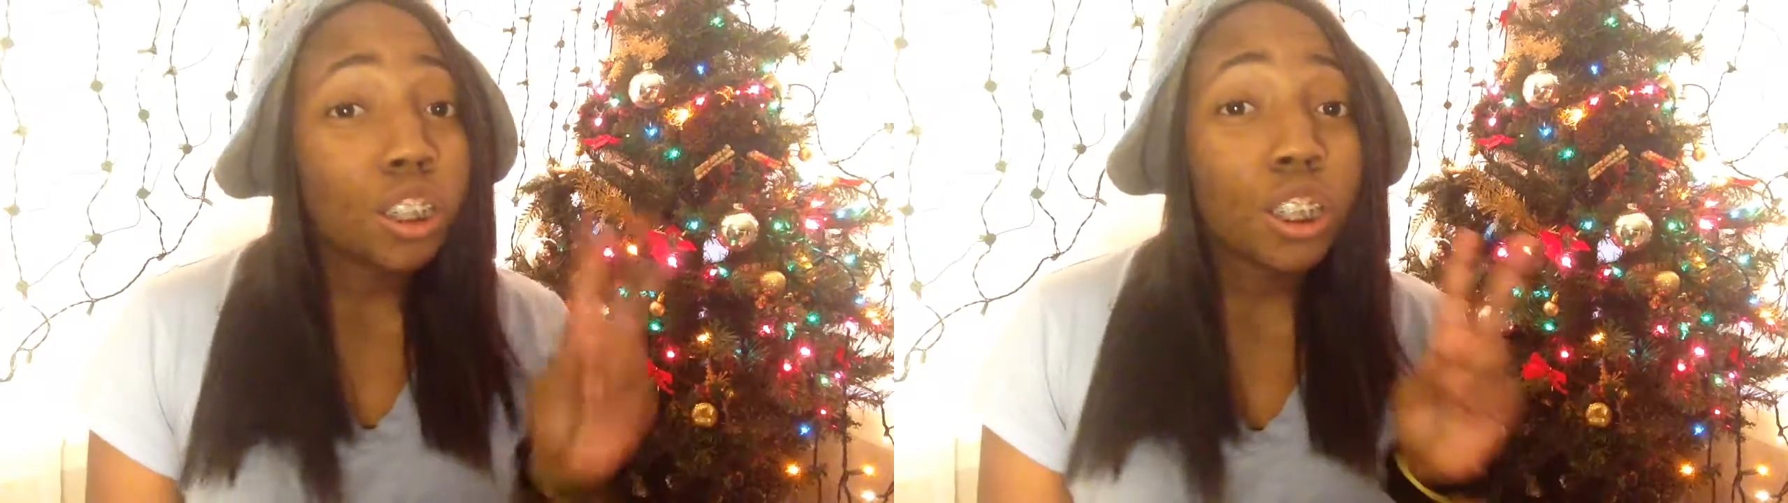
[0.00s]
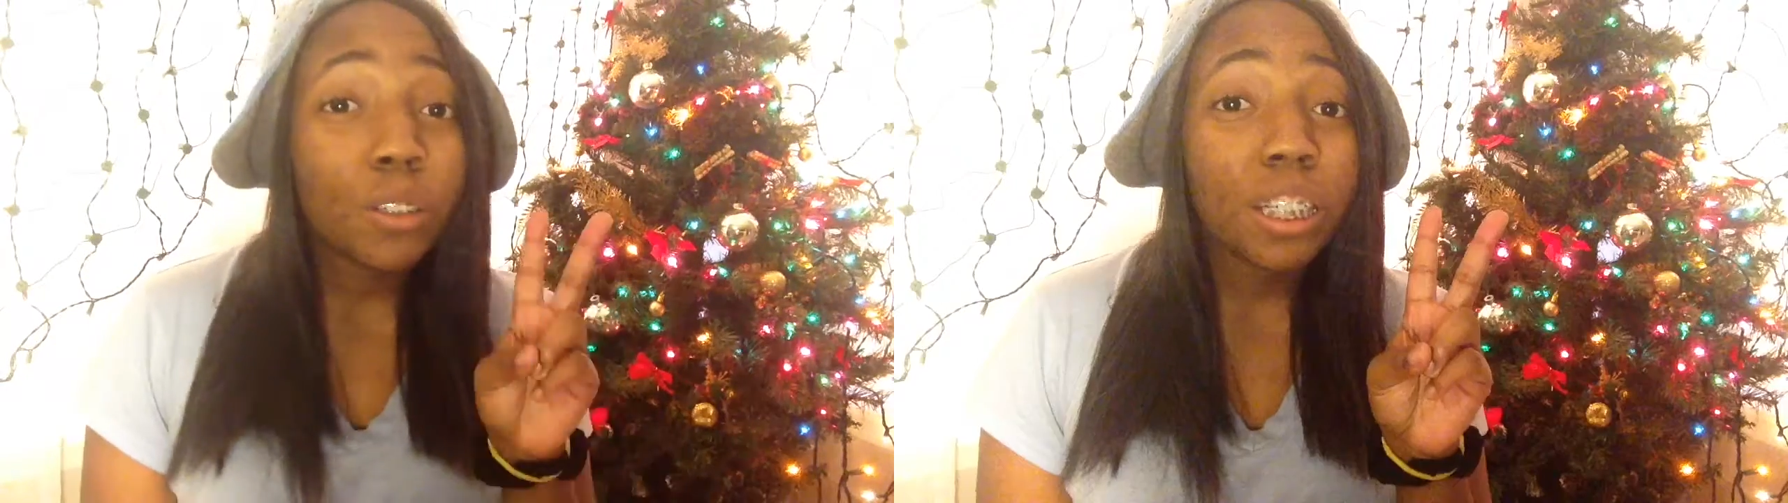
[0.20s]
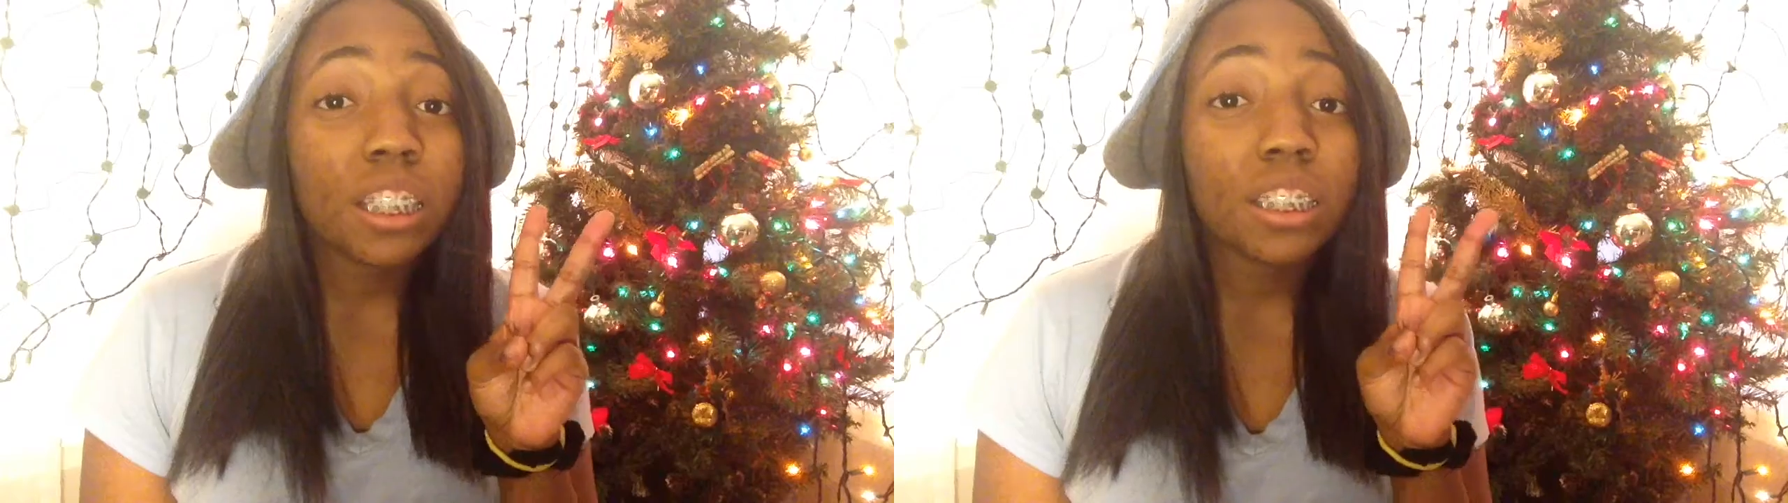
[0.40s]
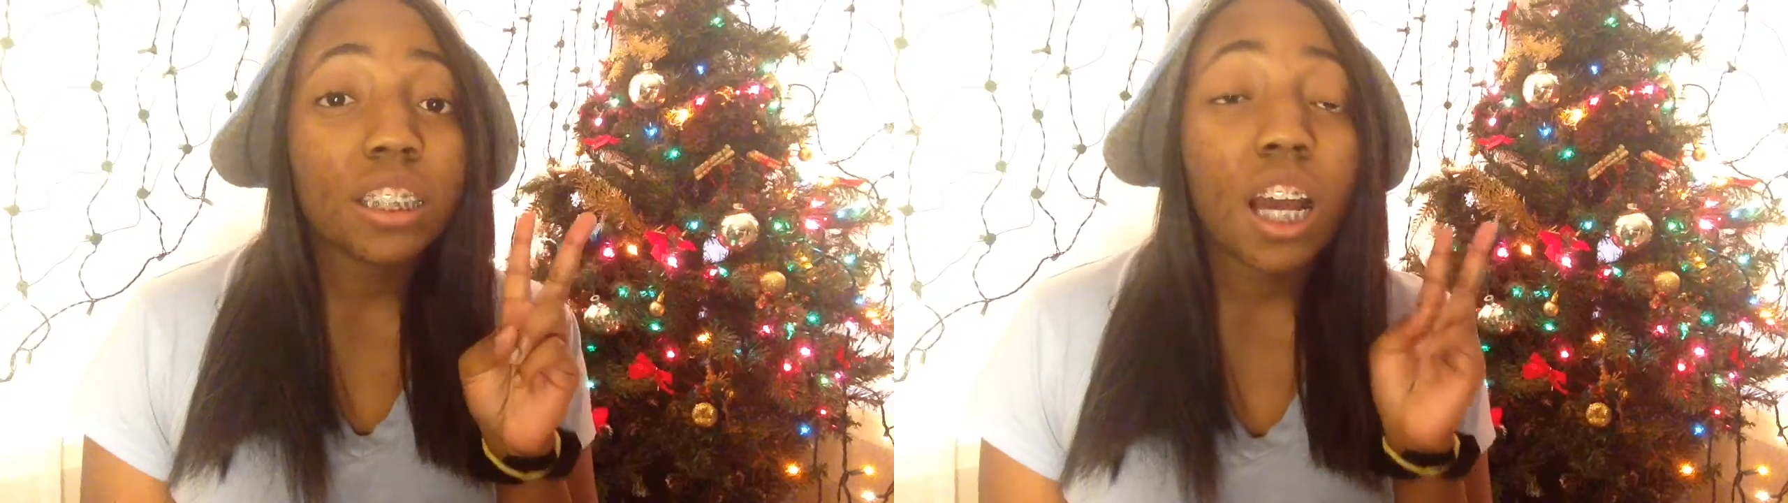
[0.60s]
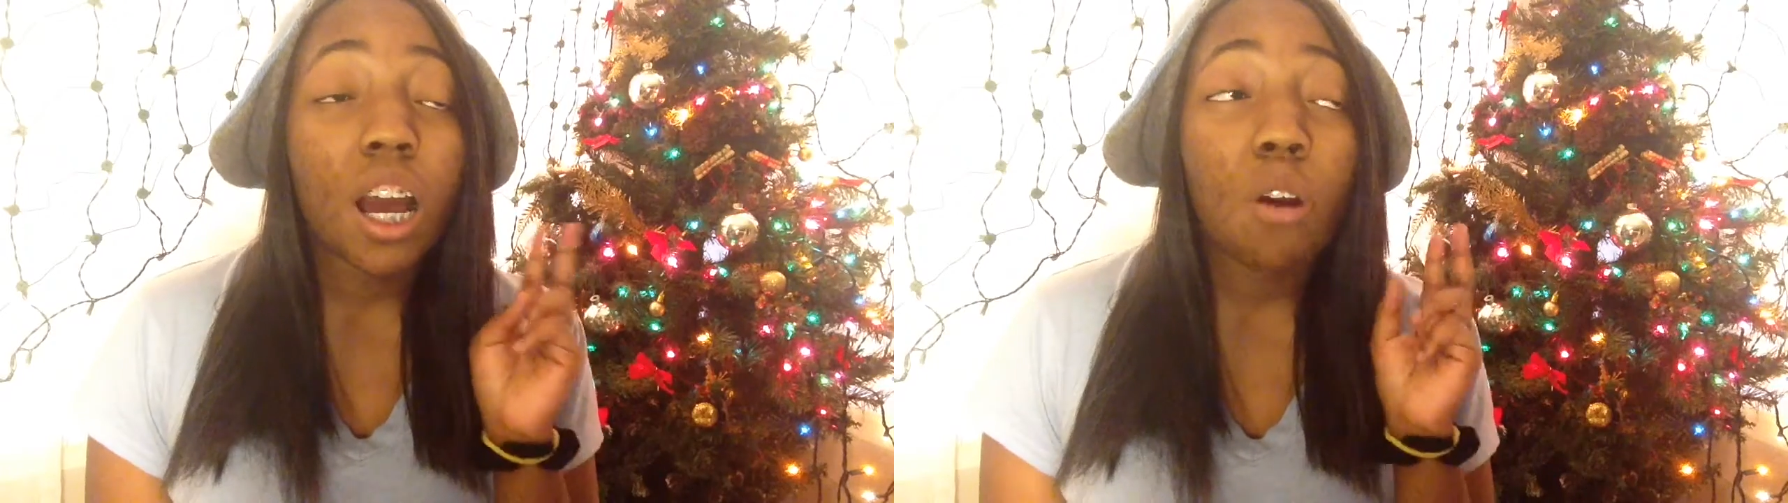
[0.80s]
2
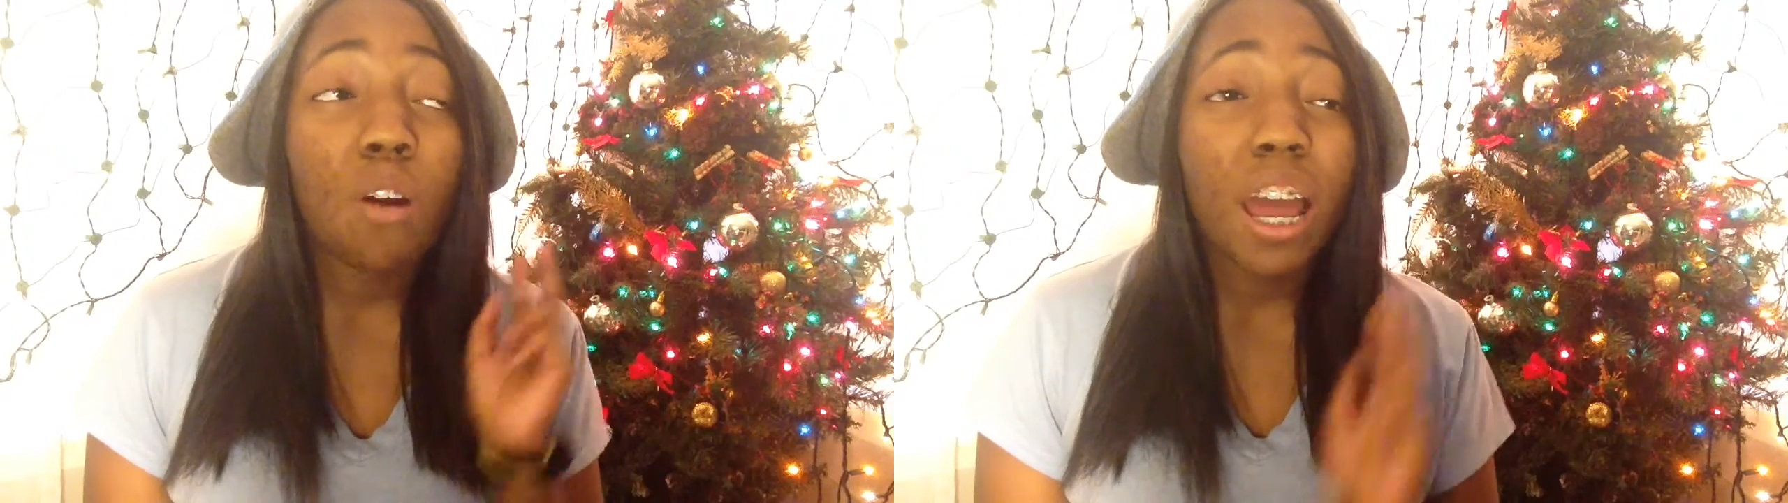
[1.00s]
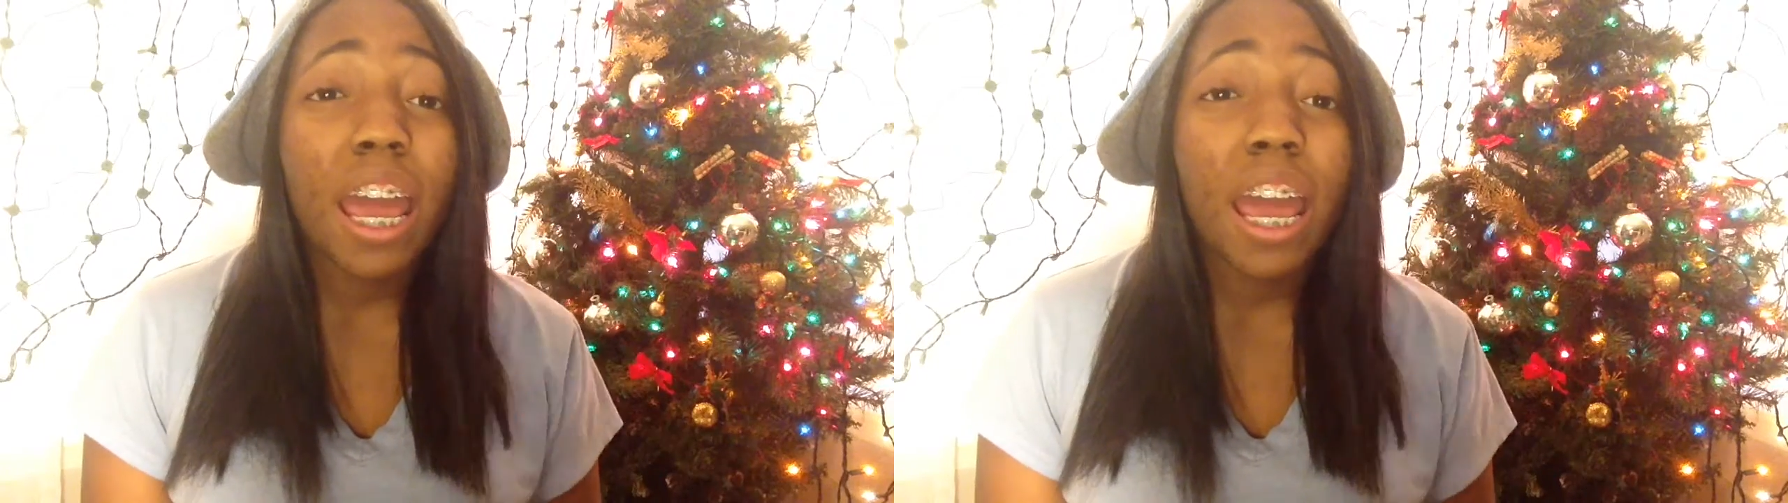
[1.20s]
years ago,